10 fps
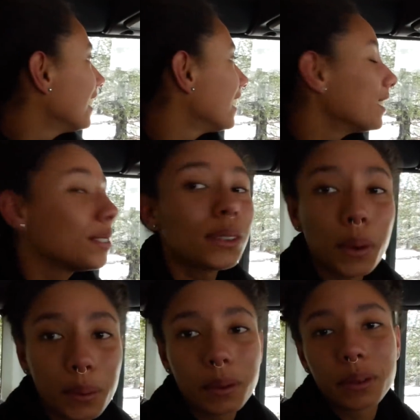It is
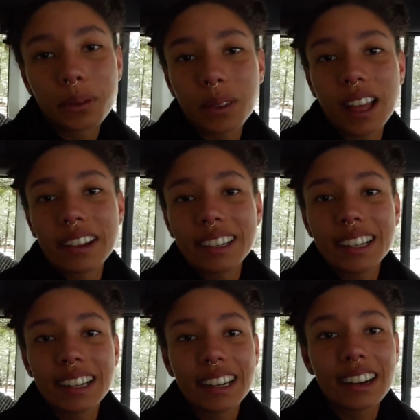so beautiful out
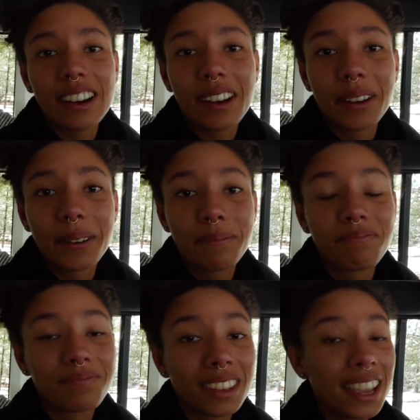here.
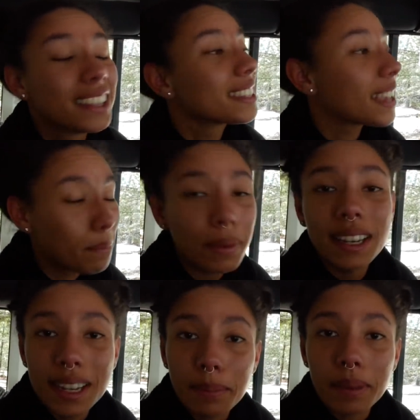It's a
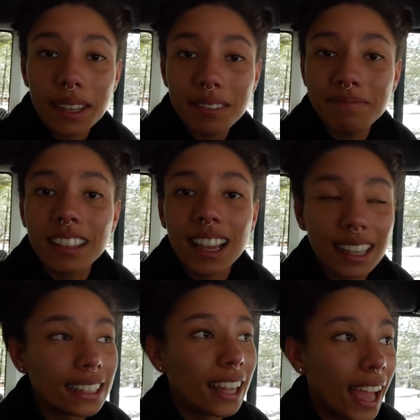bit nippy, I'm not
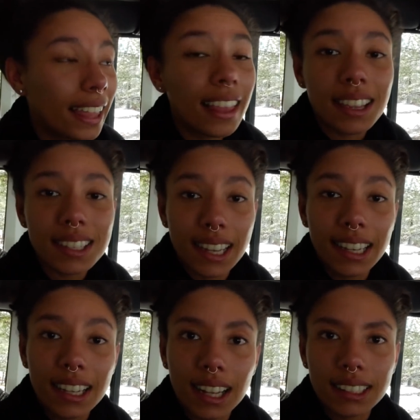gonna lie. Last night
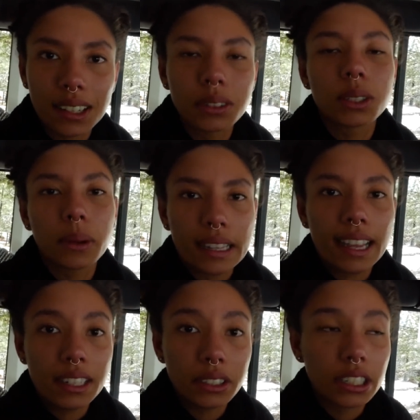it got down to
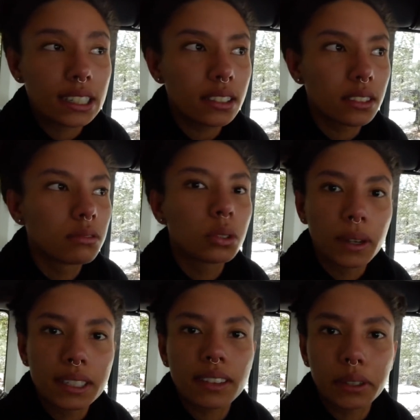28 degrees,
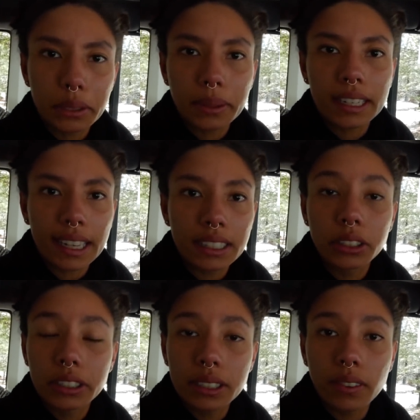27 or 28
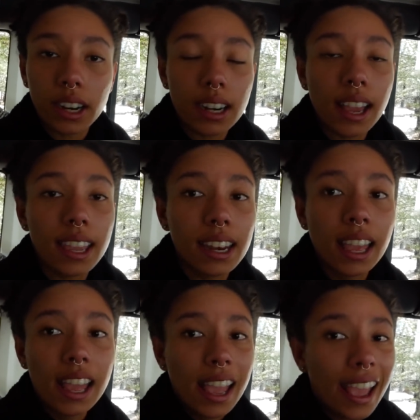degrees Fahrenheit,
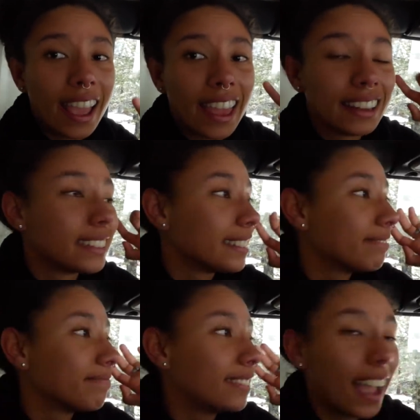and
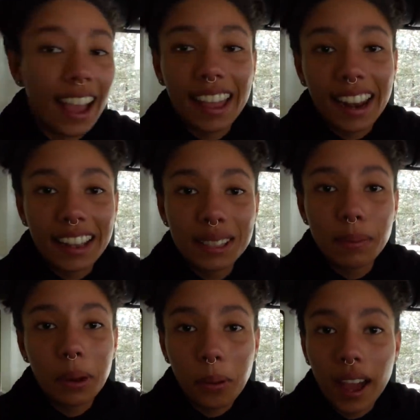yeah, it's
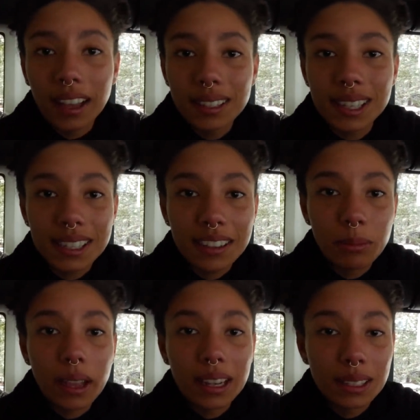been a while since I've
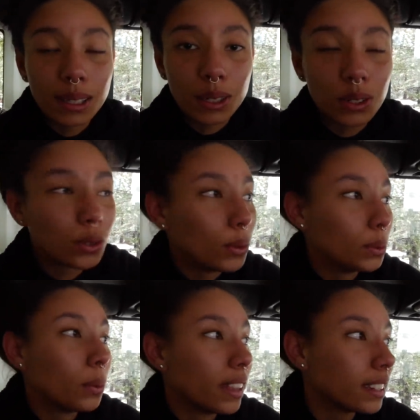been in such
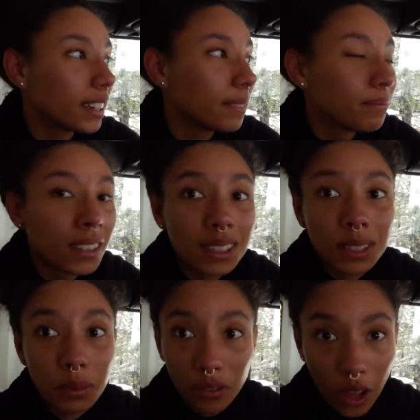cold weather,
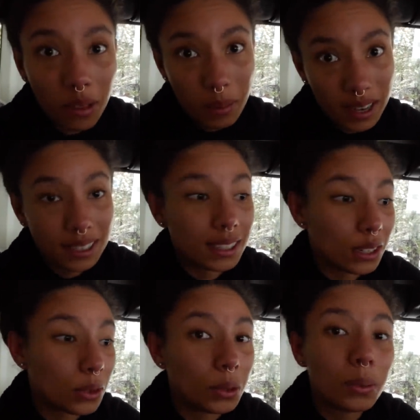since we've all been in
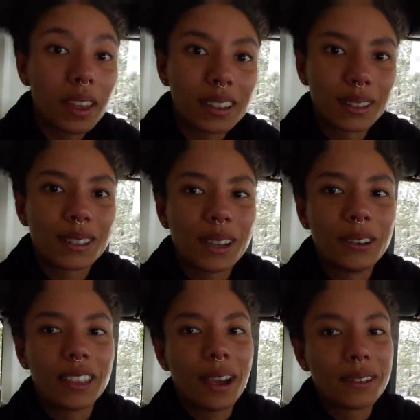such cold weather,
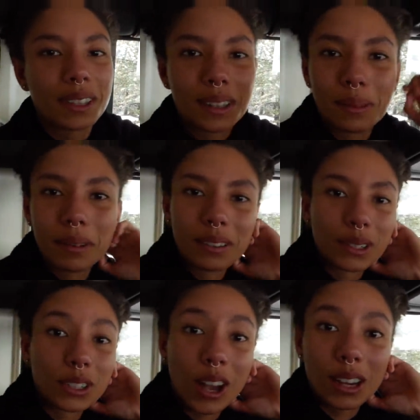so that was a little bit of a
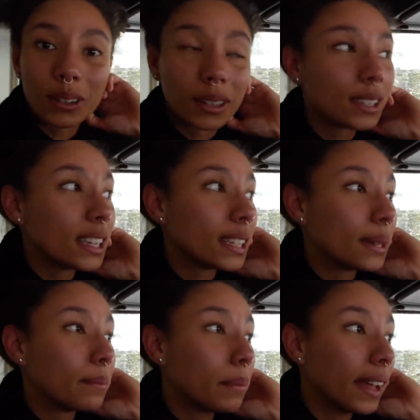shock to our
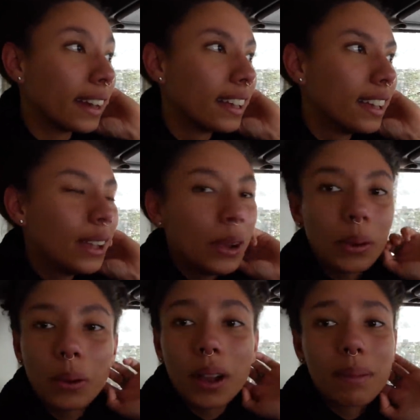system. But
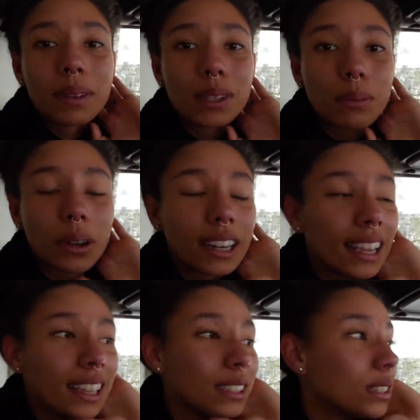we woke up this
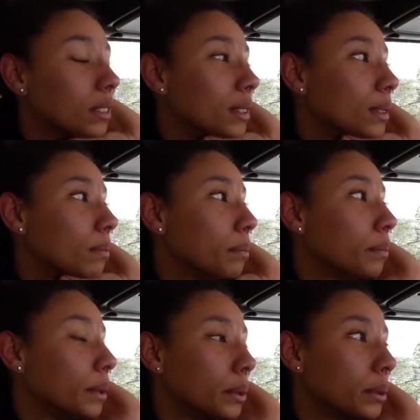morning to this
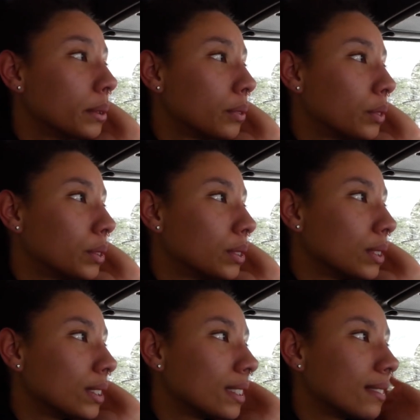beautiful,
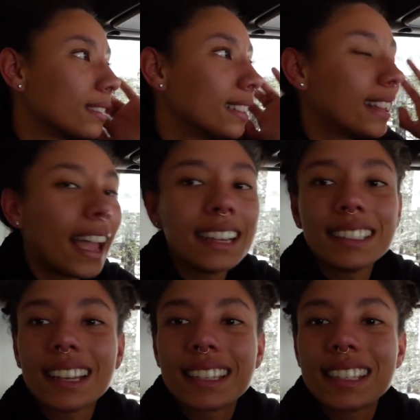just light
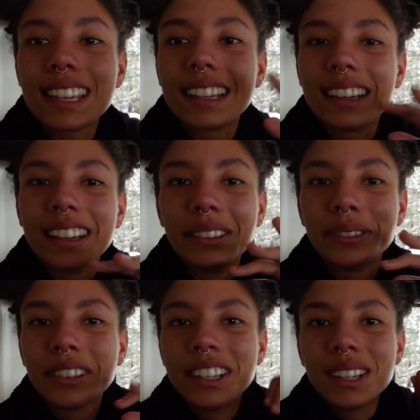dusting
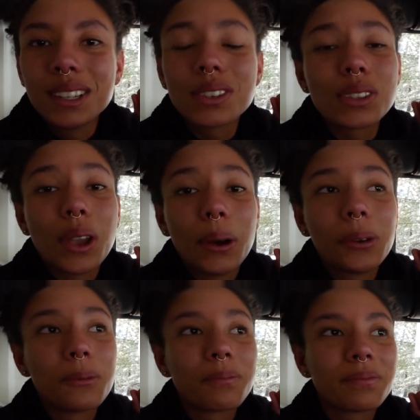of
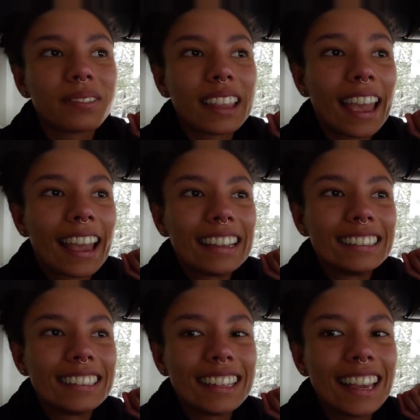snow,
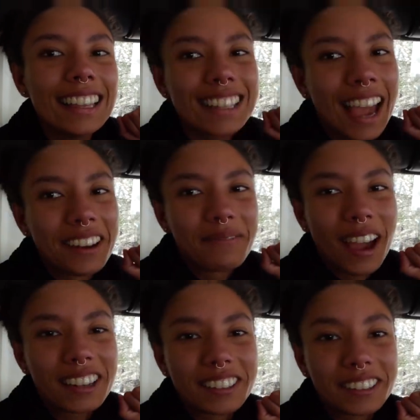and it's kind of
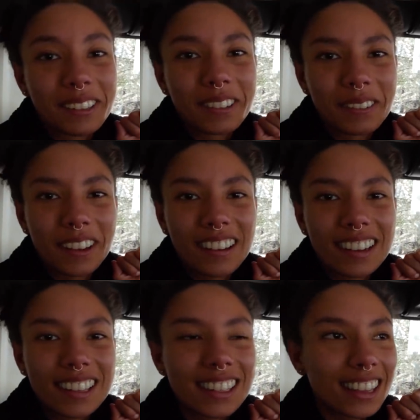magical, I'm gonna be
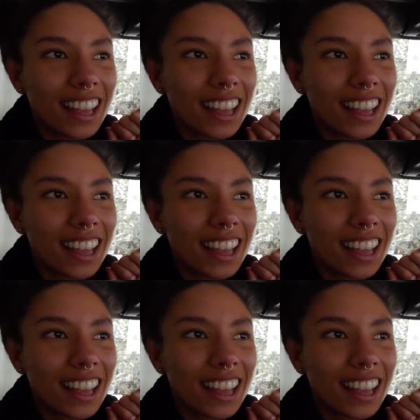honest.